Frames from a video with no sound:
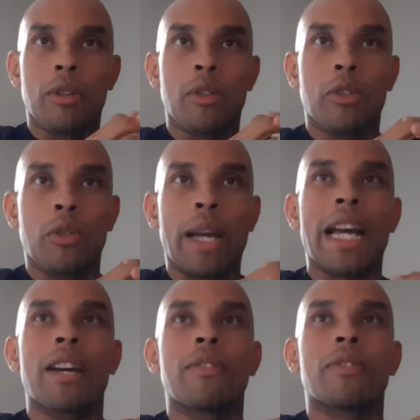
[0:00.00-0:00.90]
to
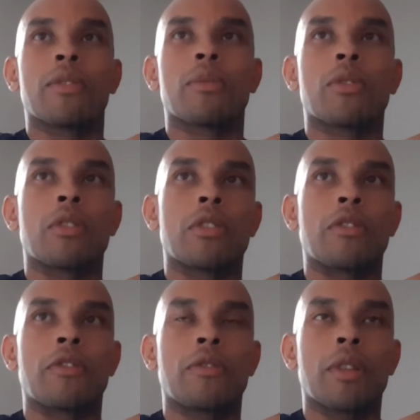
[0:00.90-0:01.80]
have some sort
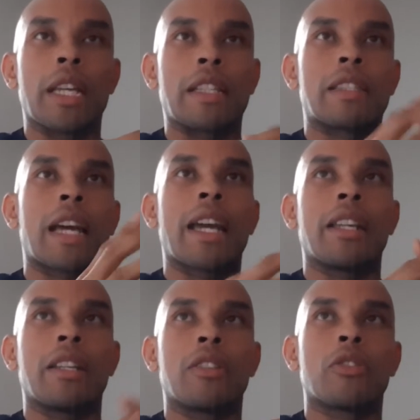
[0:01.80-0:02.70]
of
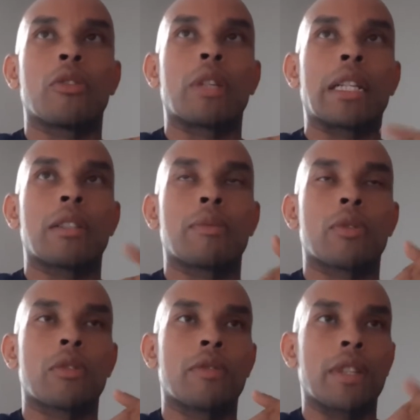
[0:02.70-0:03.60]
anxiety, to create some
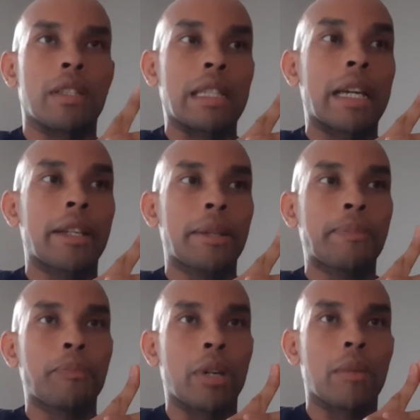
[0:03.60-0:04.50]
sort of anxiety.
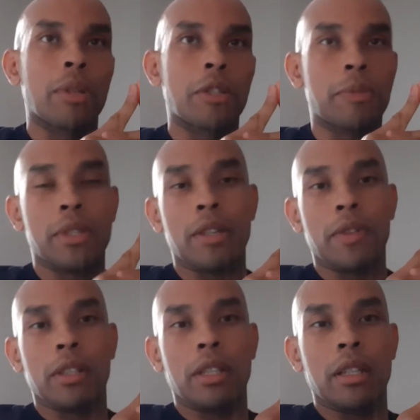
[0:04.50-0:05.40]
But I'm going to
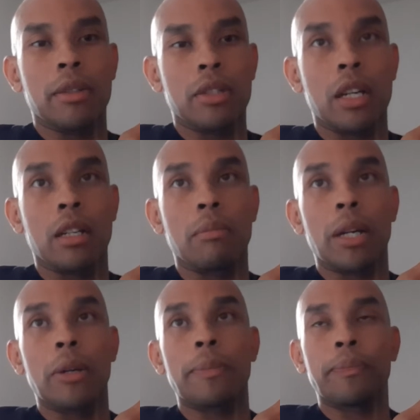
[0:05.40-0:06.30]
specifically talk
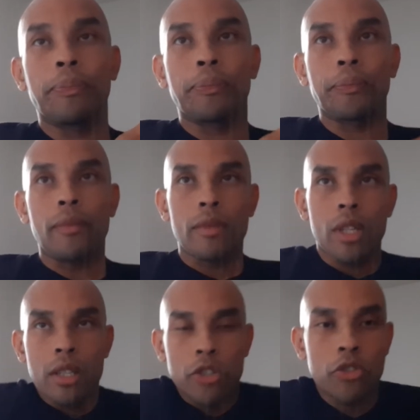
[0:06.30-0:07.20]
about
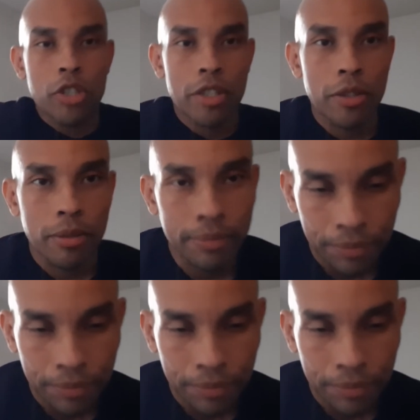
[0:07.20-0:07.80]
jiu-jitsu.